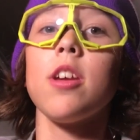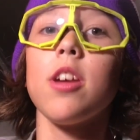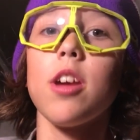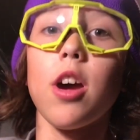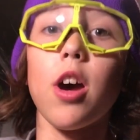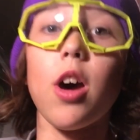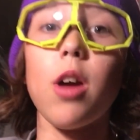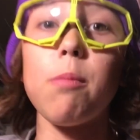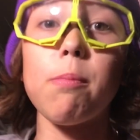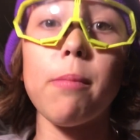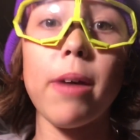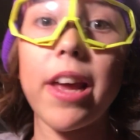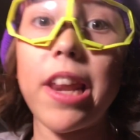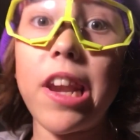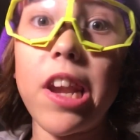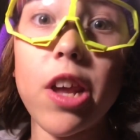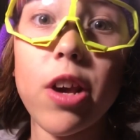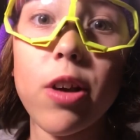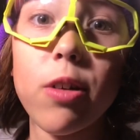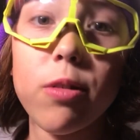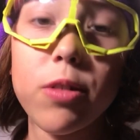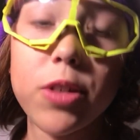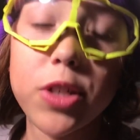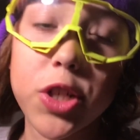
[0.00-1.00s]
on my
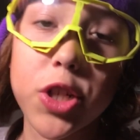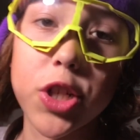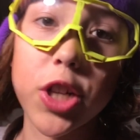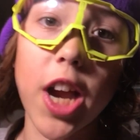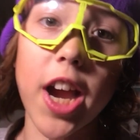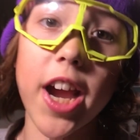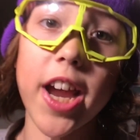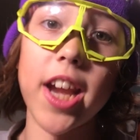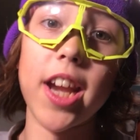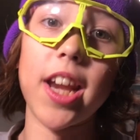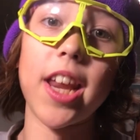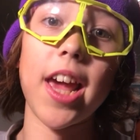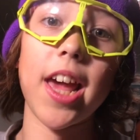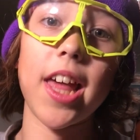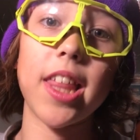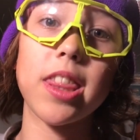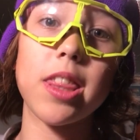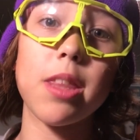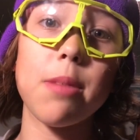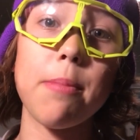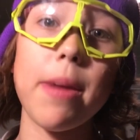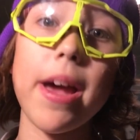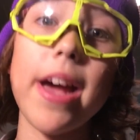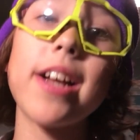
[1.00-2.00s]
new giant
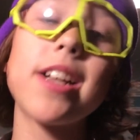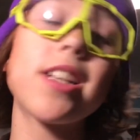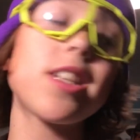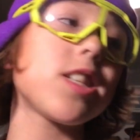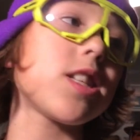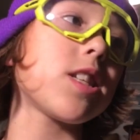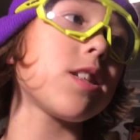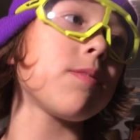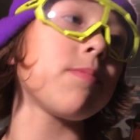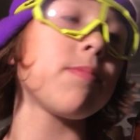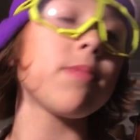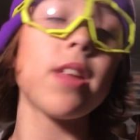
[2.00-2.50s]
Anthem X.